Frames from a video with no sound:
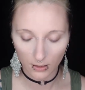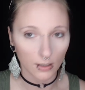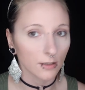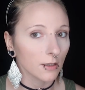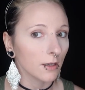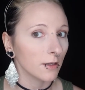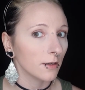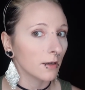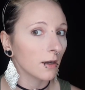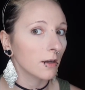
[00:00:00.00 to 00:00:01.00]
And
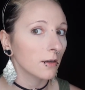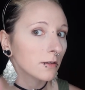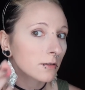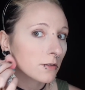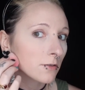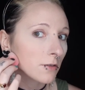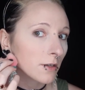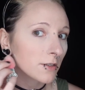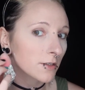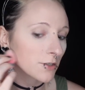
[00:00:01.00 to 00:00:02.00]
then
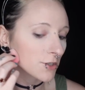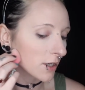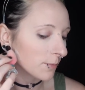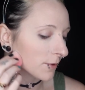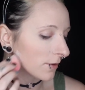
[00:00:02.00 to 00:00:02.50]
just to shape